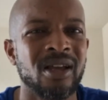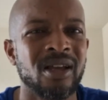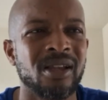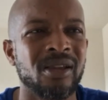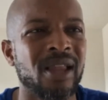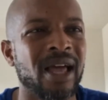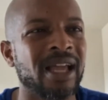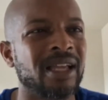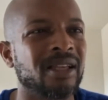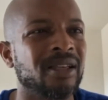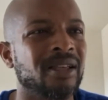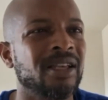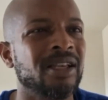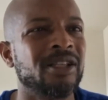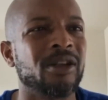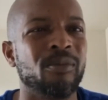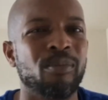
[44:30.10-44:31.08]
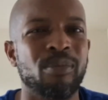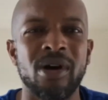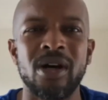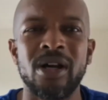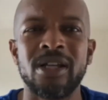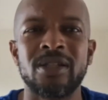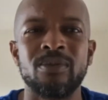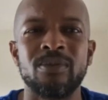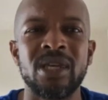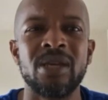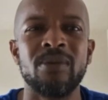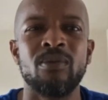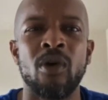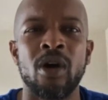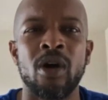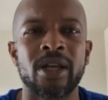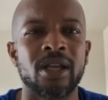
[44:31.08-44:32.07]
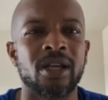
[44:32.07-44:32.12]
Like it's a Buzz meat
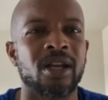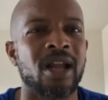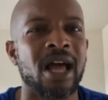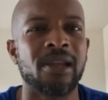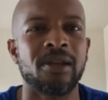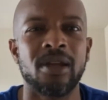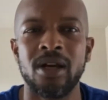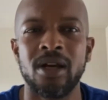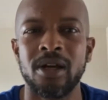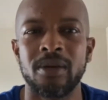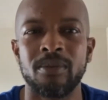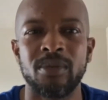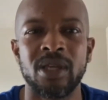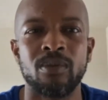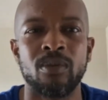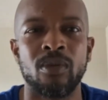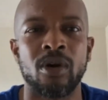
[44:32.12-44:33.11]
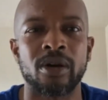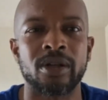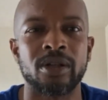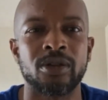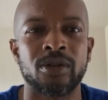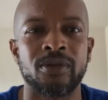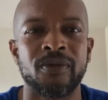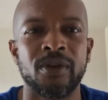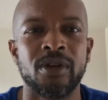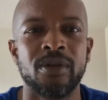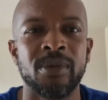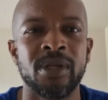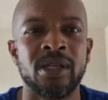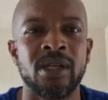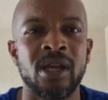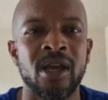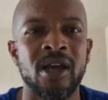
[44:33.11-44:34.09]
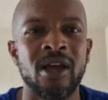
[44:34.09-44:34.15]
market, and I love the meat market. You feel me?
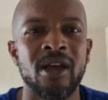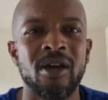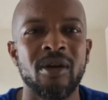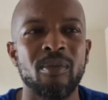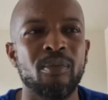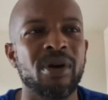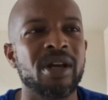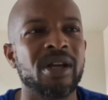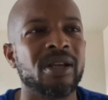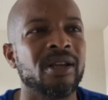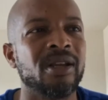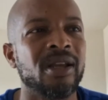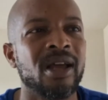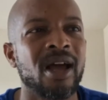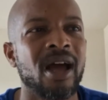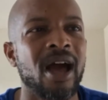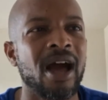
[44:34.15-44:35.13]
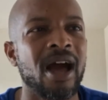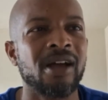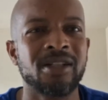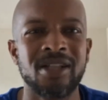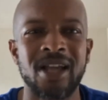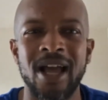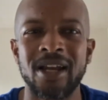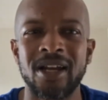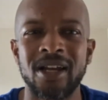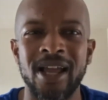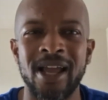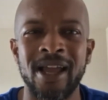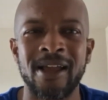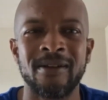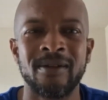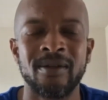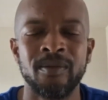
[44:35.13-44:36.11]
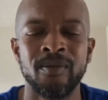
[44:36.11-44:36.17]
But outside of that,
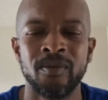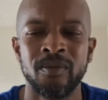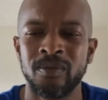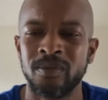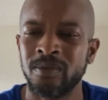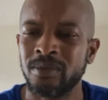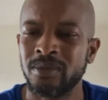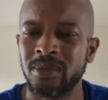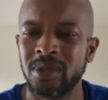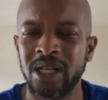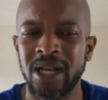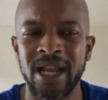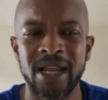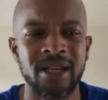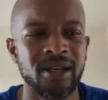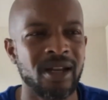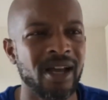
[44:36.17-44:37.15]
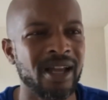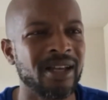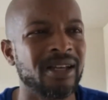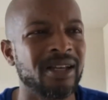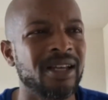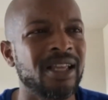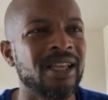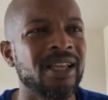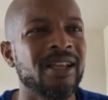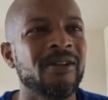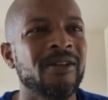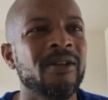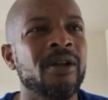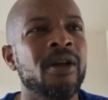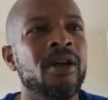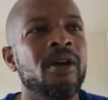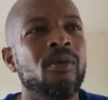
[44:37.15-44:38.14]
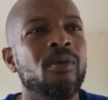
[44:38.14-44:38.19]
it ain't nothing. Then
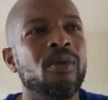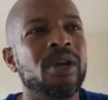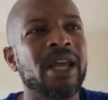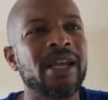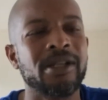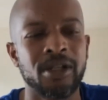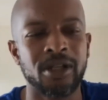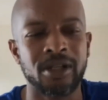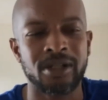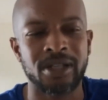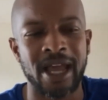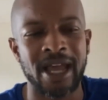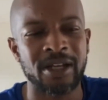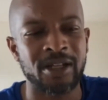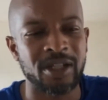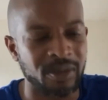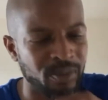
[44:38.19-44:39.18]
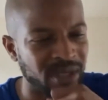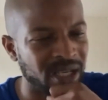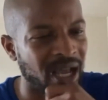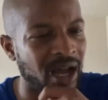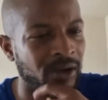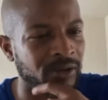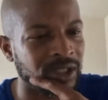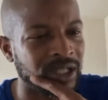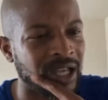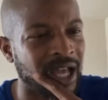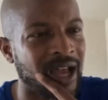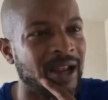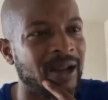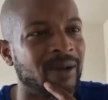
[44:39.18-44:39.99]
when they took the HEB off Scott,